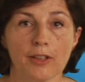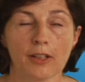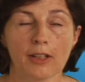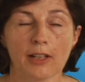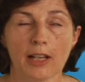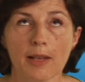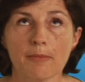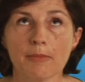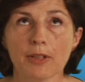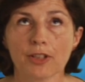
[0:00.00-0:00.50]

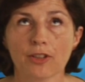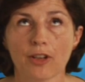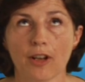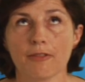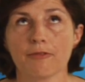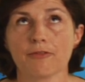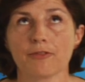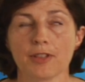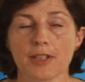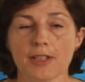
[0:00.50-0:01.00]
climate
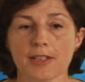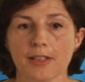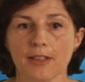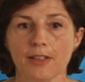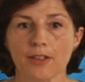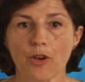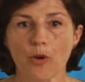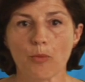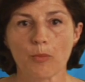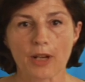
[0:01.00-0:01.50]
conference
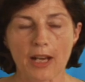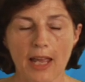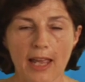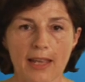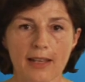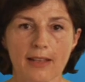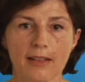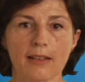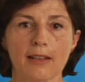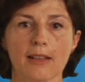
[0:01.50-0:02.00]
in
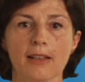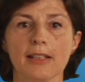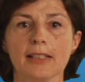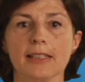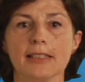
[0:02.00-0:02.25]
Copenhagen,